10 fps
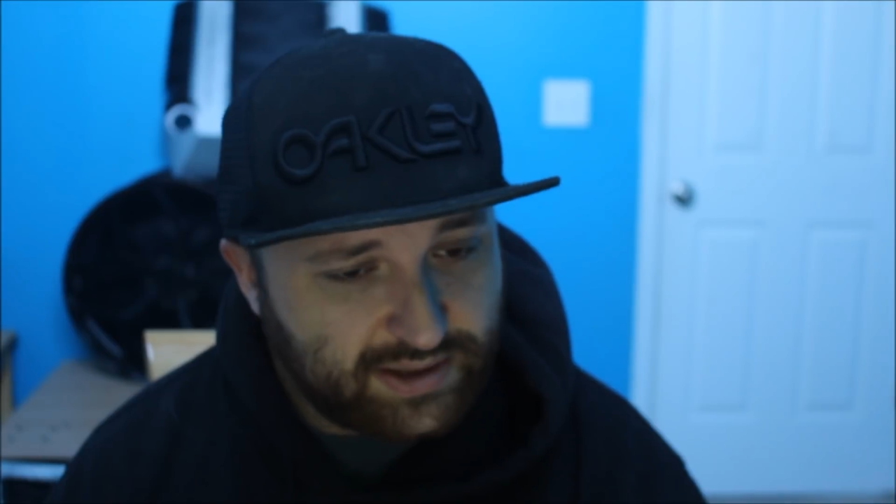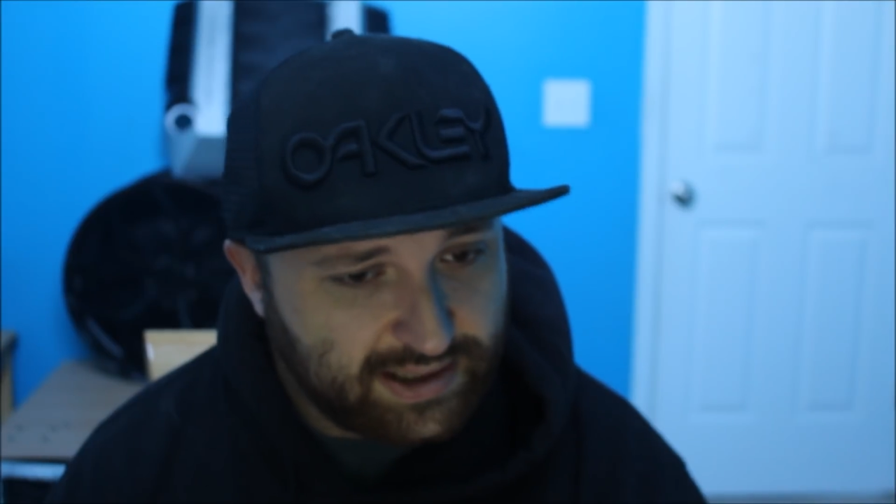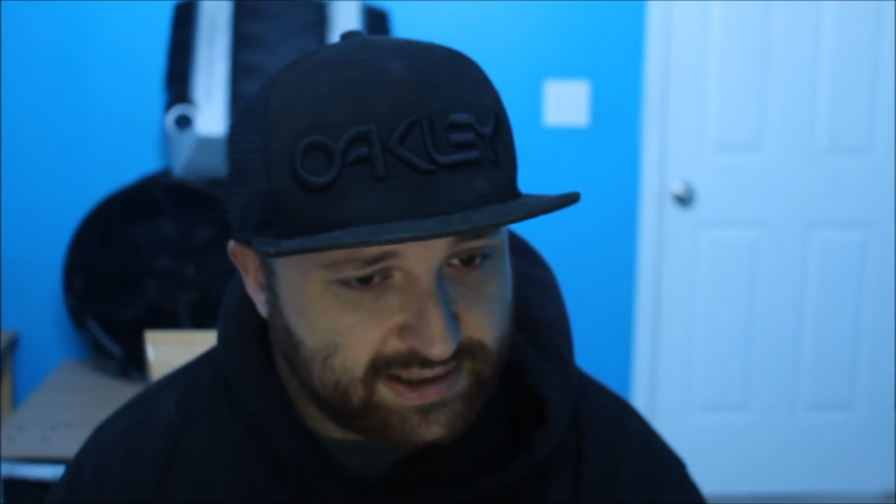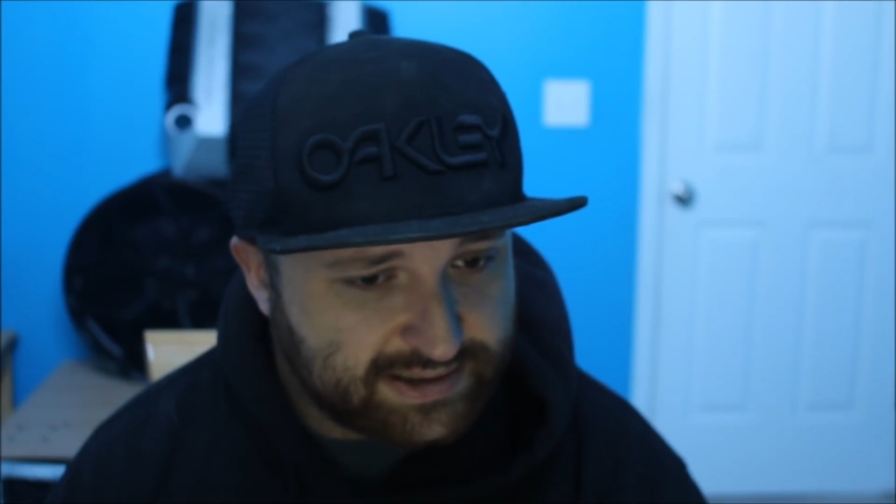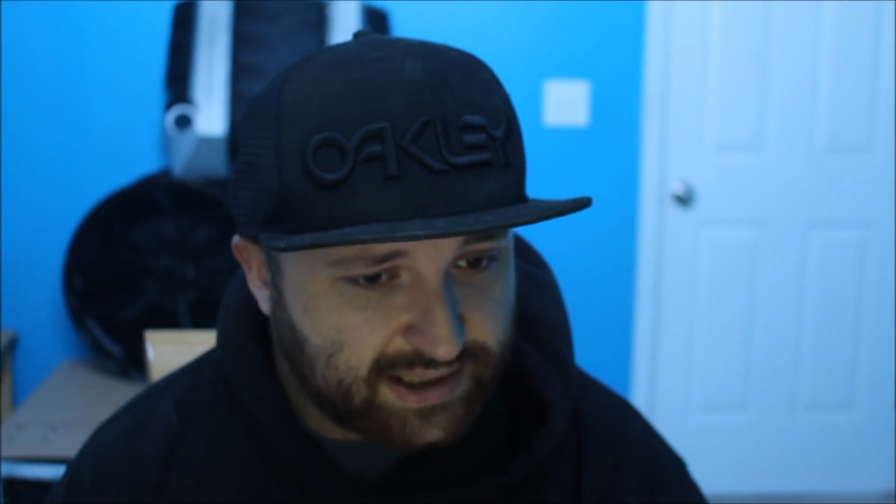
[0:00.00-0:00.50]

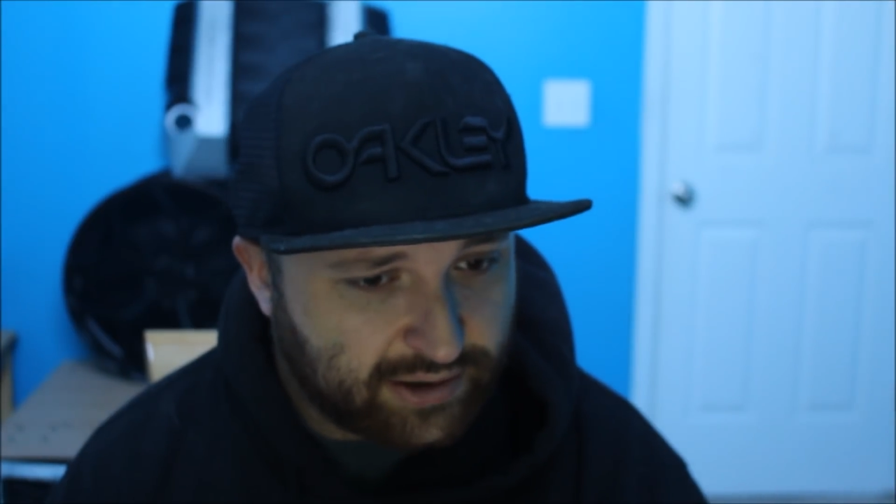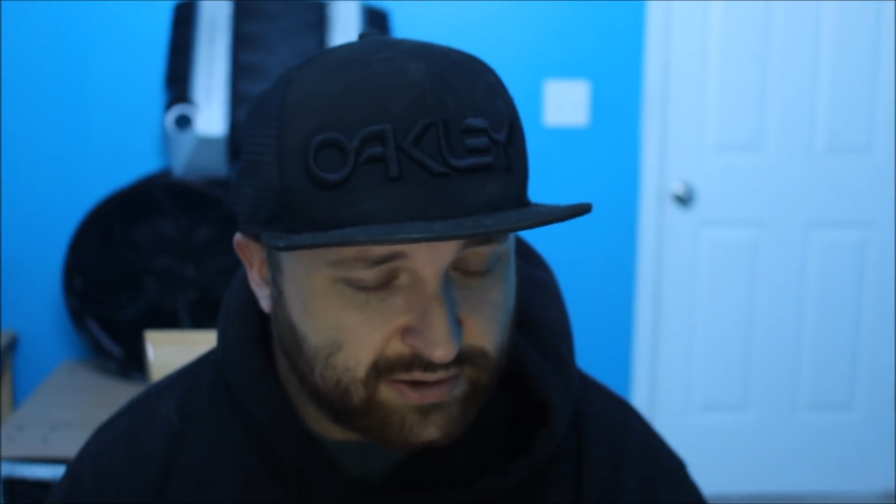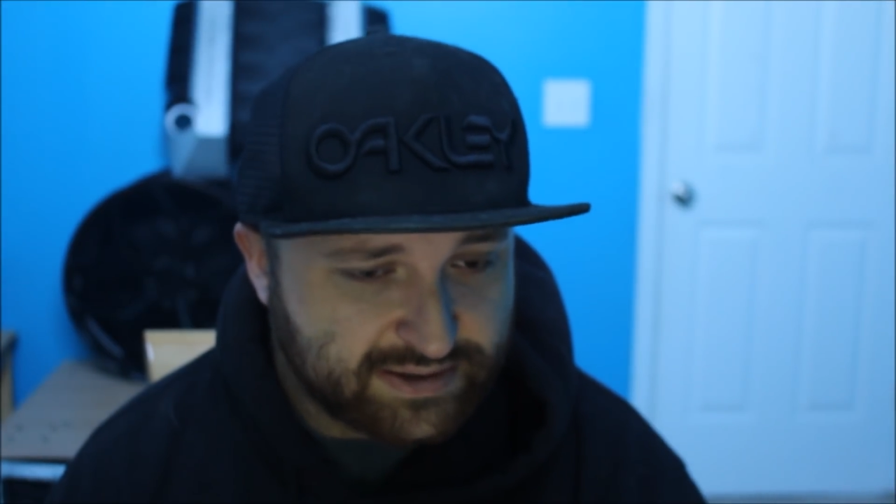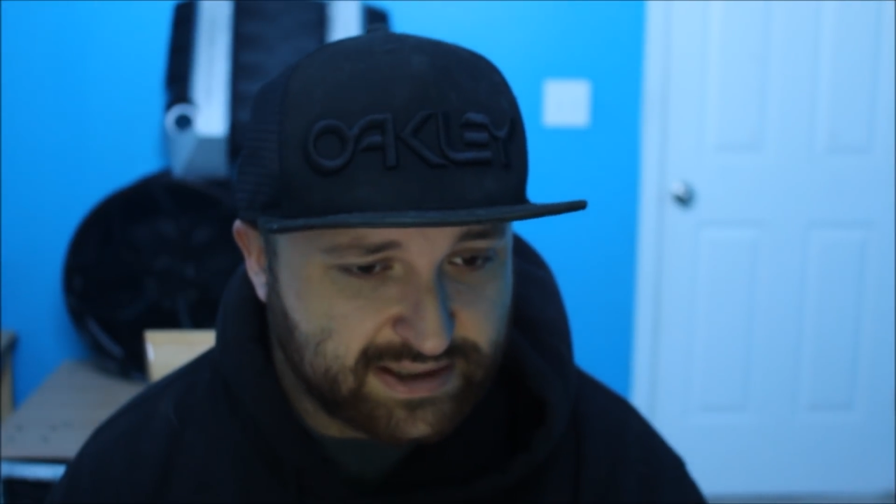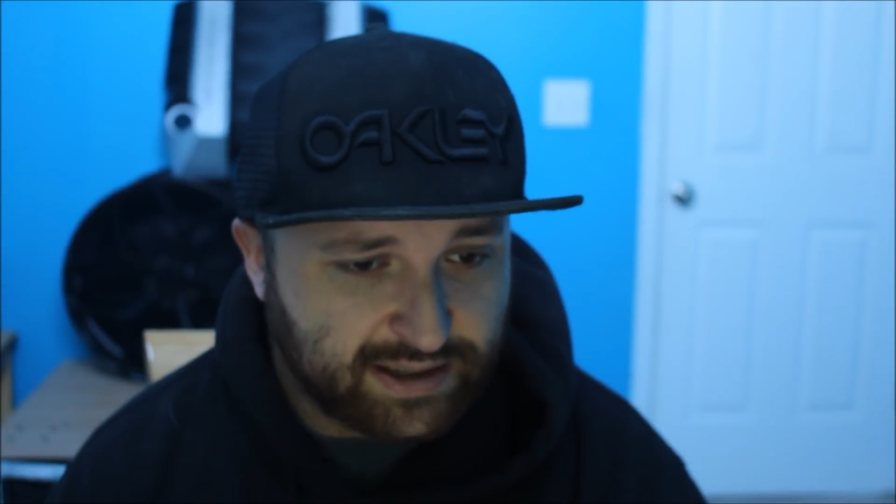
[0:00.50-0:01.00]
It is not all
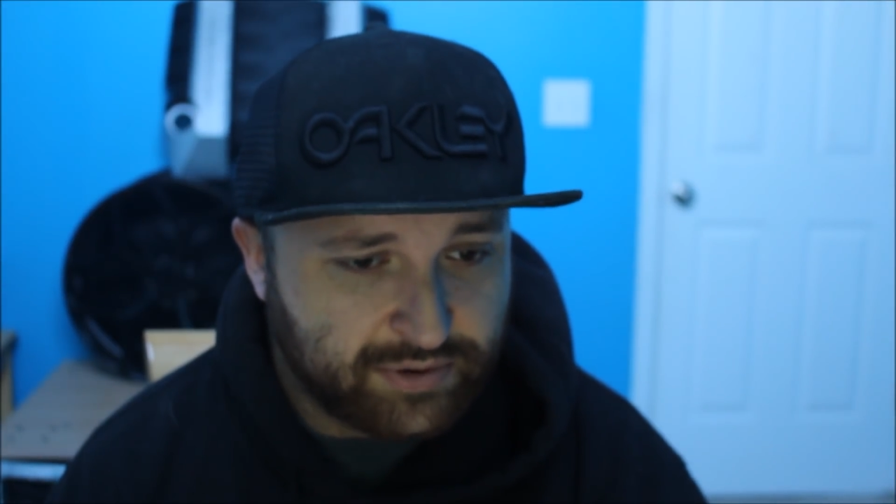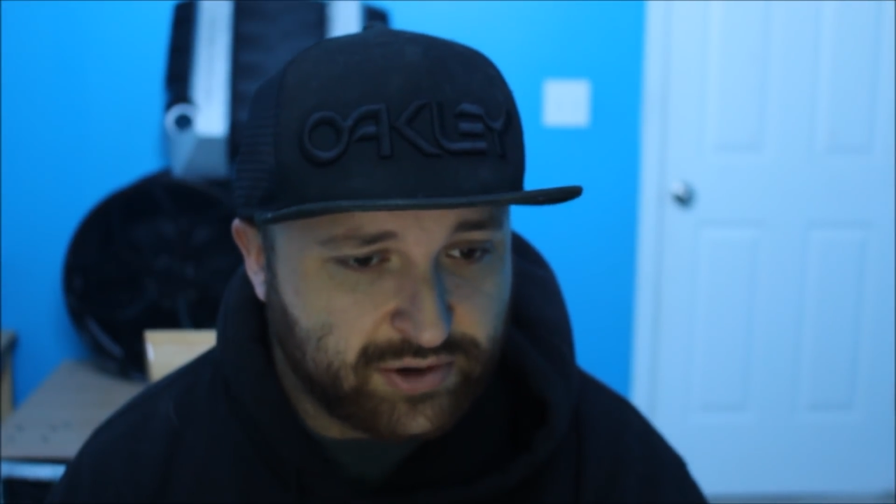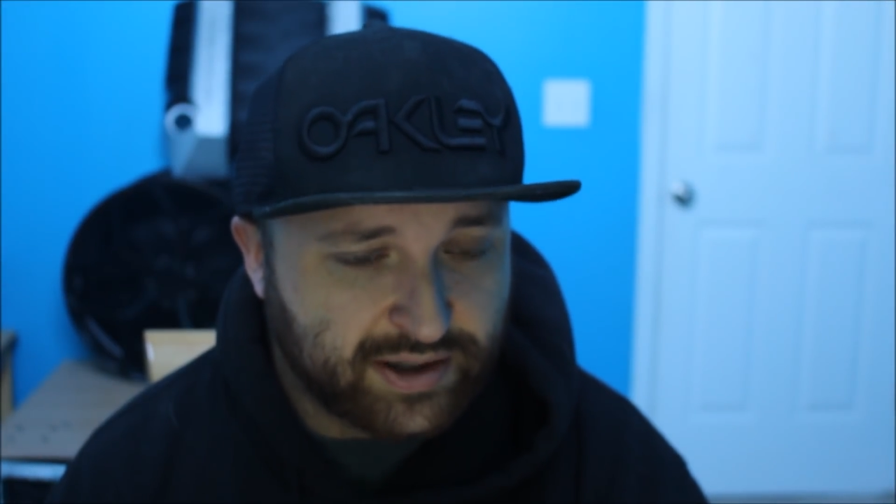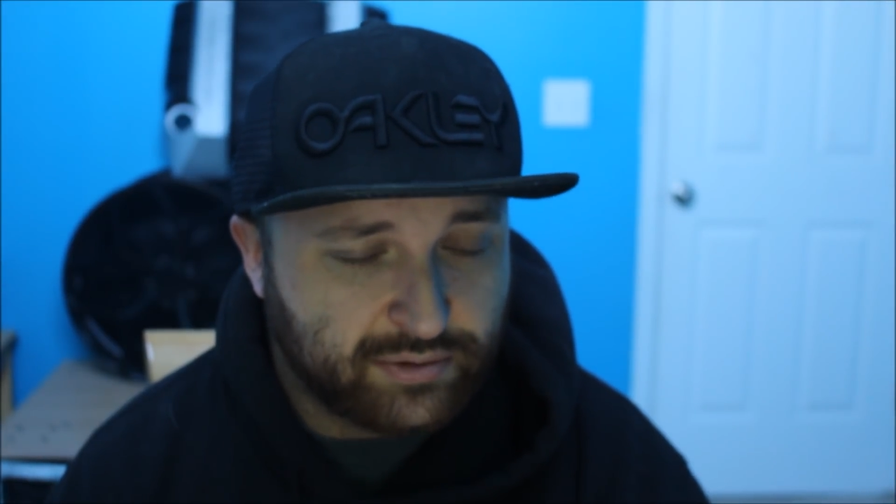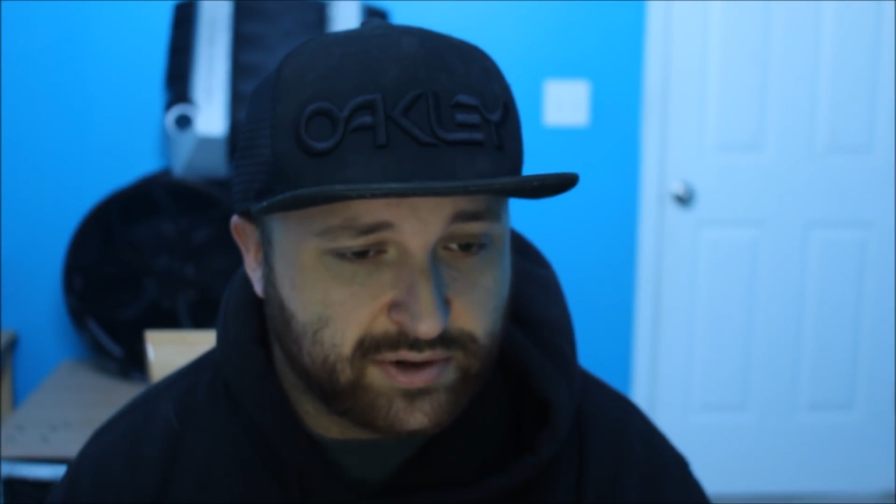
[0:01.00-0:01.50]
the same, and you
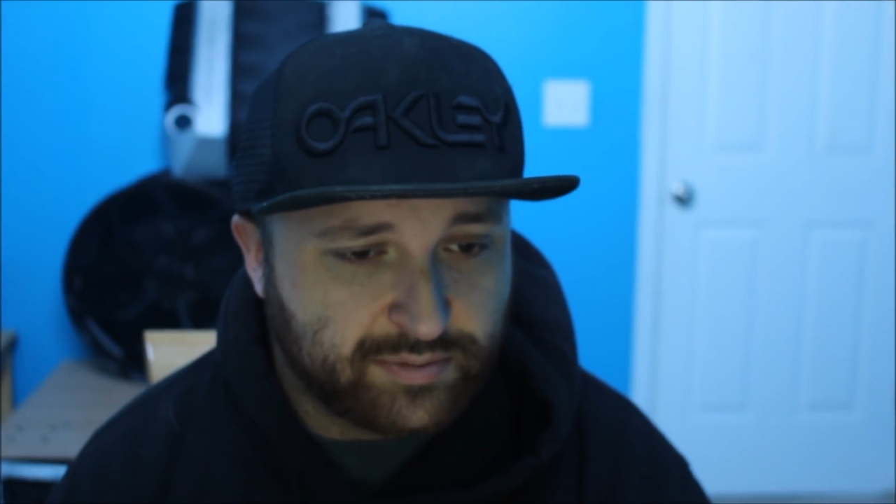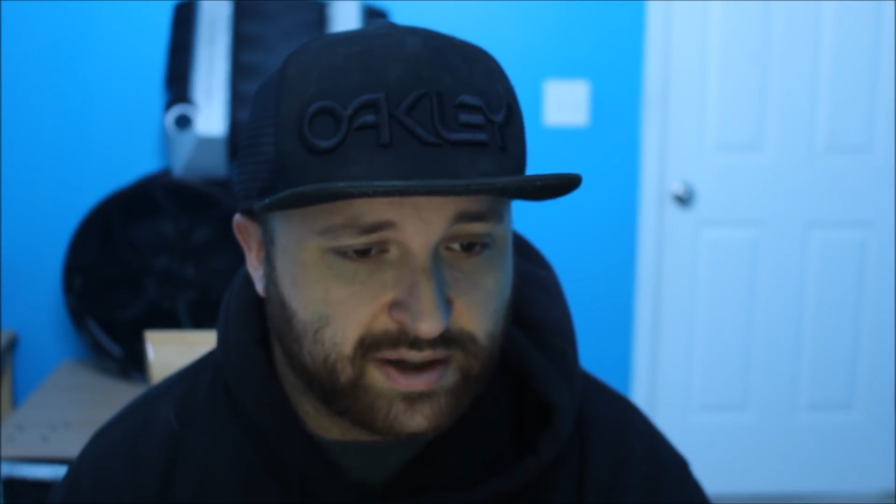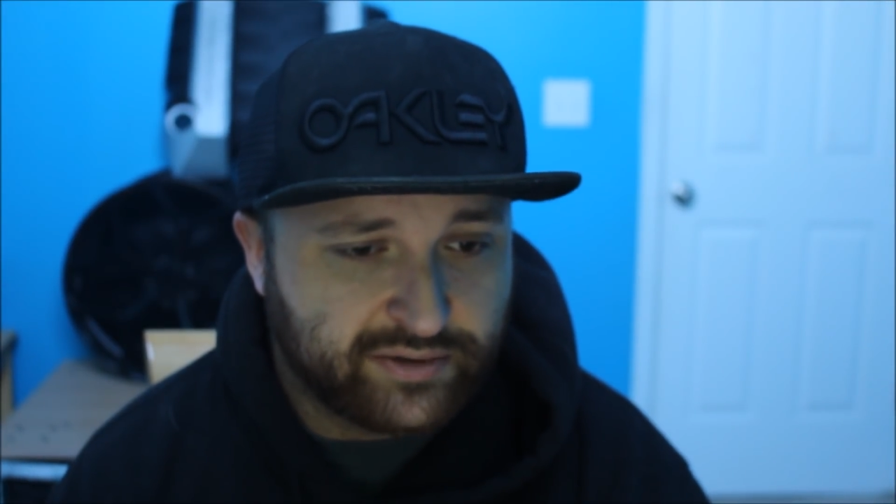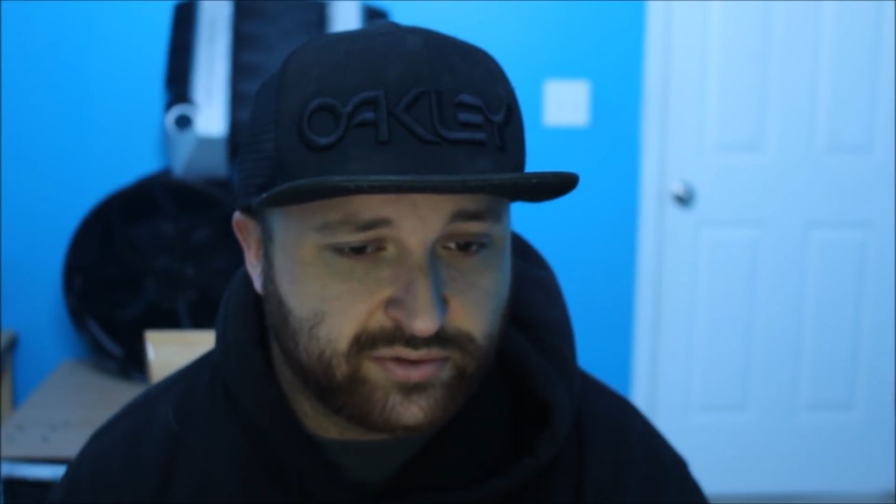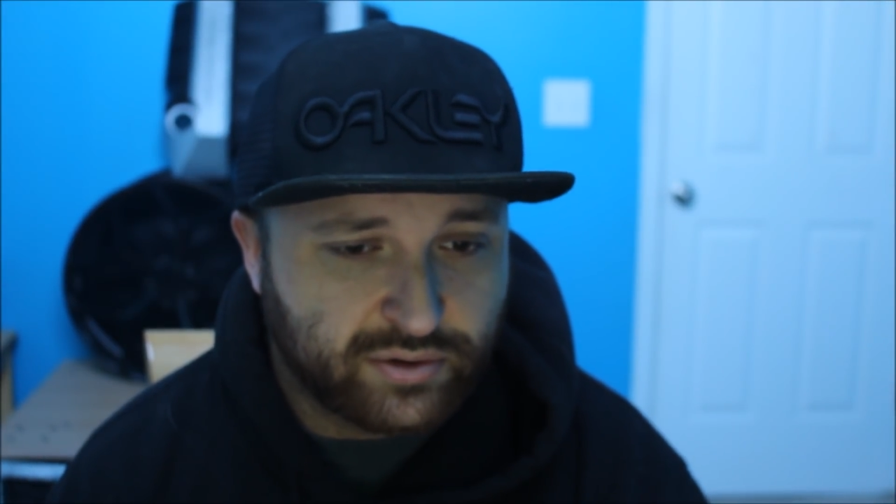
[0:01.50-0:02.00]
get what you
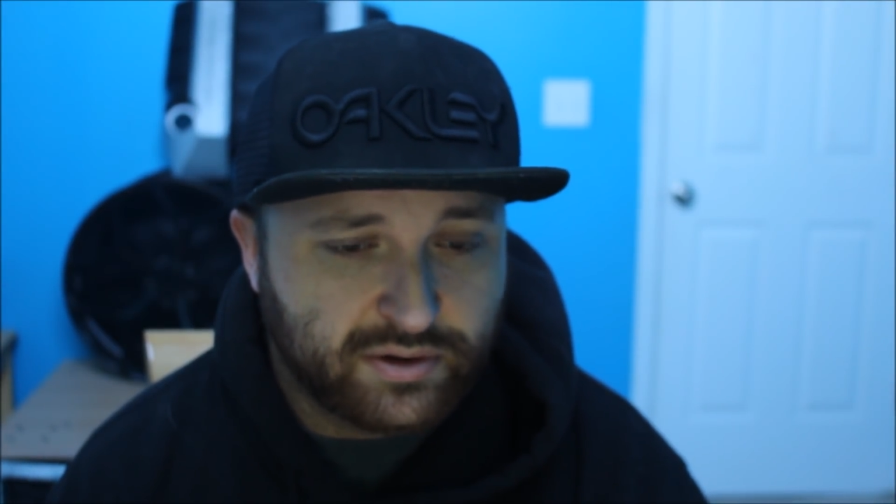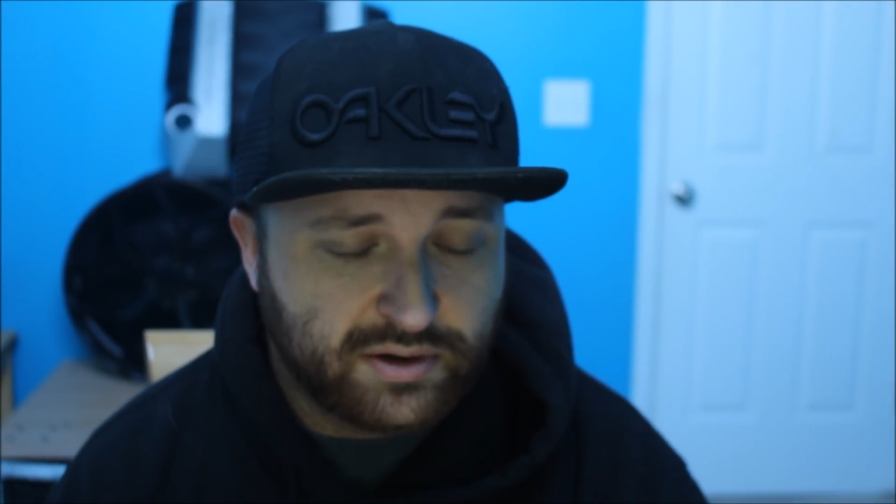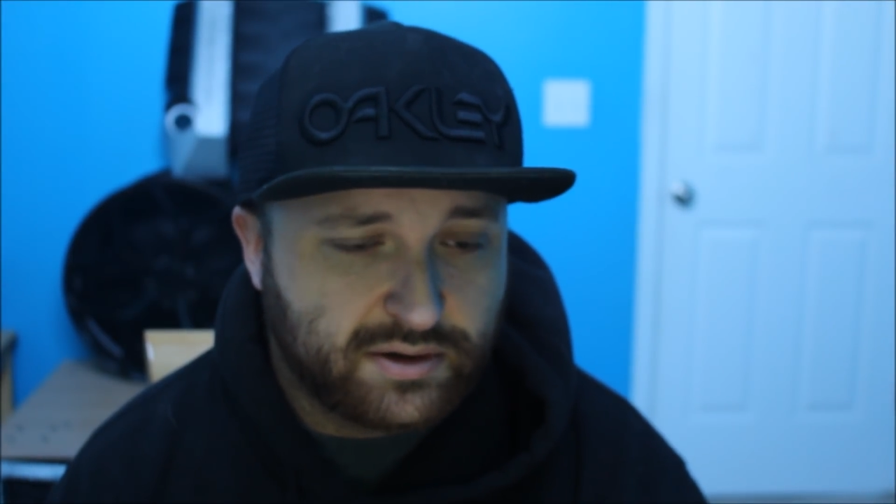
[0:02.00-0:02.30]
pay for.